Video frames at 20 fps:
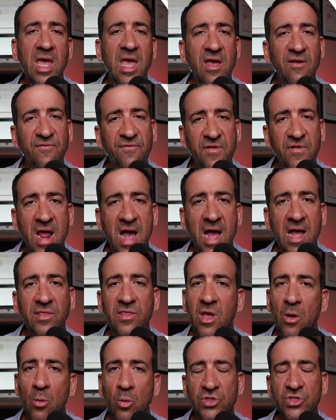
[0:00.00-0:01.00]
If
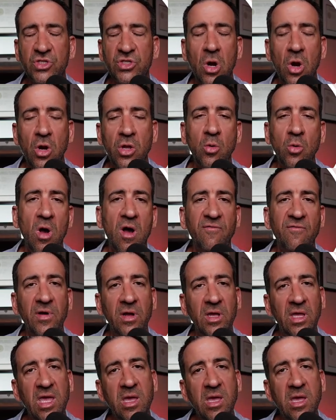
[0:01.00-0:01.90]
not, they will start you off on